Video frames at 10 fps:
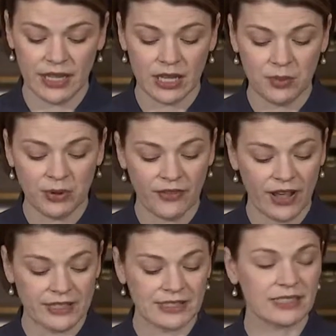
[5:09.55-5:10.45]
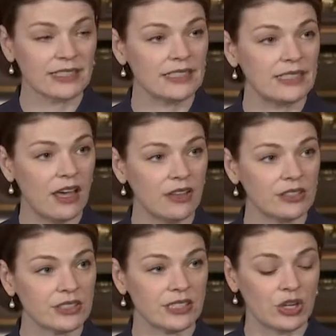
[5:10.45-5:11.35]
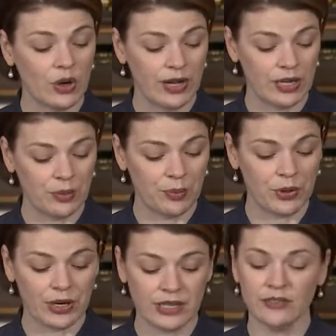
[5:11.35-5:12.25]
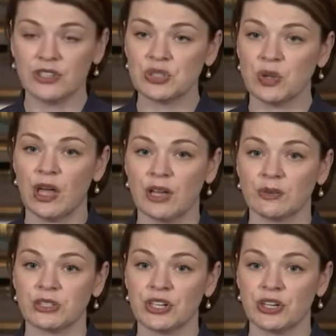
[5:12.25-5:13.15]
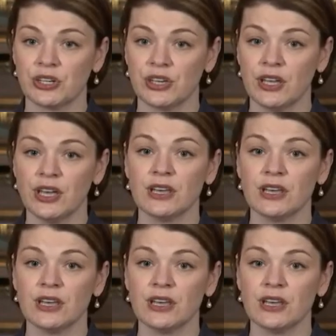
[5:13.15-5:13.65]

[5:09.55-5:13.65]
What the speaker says: It provides $60 in a credit per individual on a return,